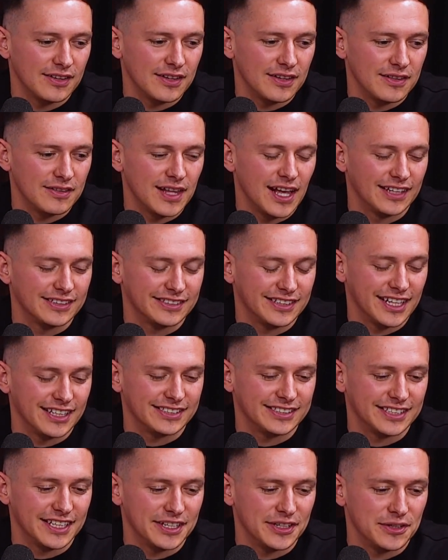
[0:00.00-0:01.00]
let's
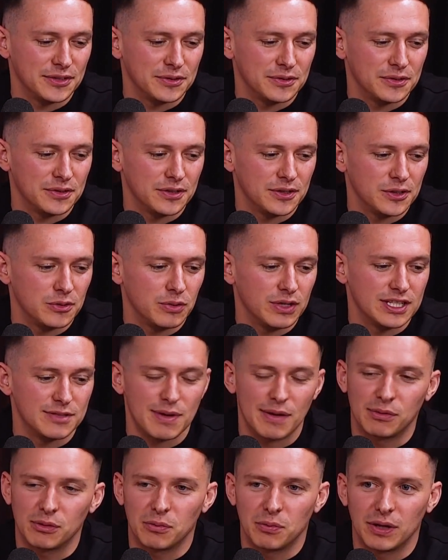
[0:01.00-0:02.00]
see who wins.
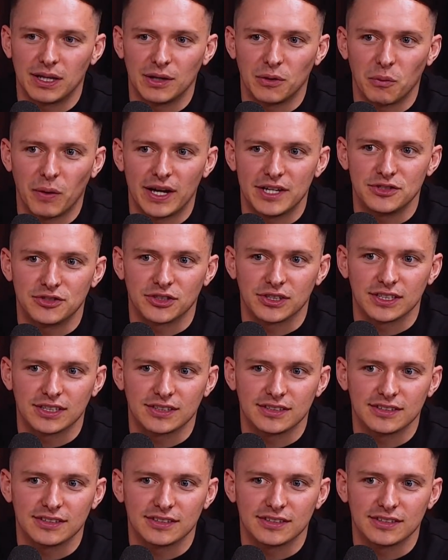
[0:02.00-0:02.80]
Maybe we'll put a little wager on it.